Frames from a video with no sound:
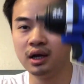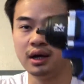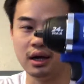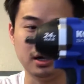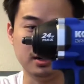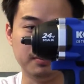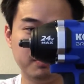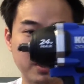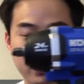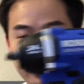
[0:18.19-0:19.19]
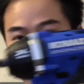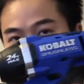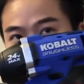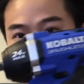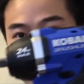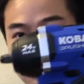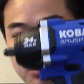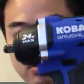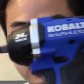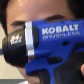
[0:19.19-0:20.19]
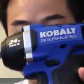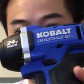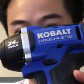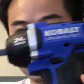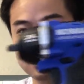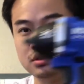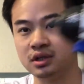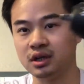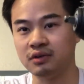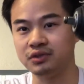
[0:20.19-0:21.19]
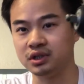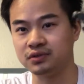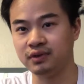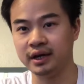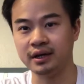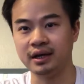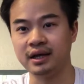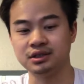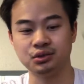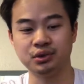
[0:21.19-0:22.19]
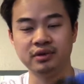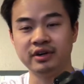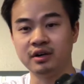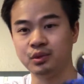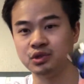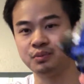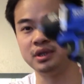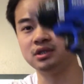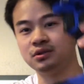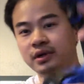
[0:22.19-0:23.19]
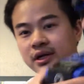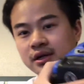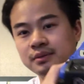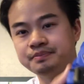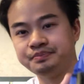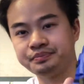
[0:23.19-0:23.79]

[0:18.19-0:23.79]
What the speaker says: I went earlier to remove a lug nut and it took it off just fine. It has 3 variable speeds right here.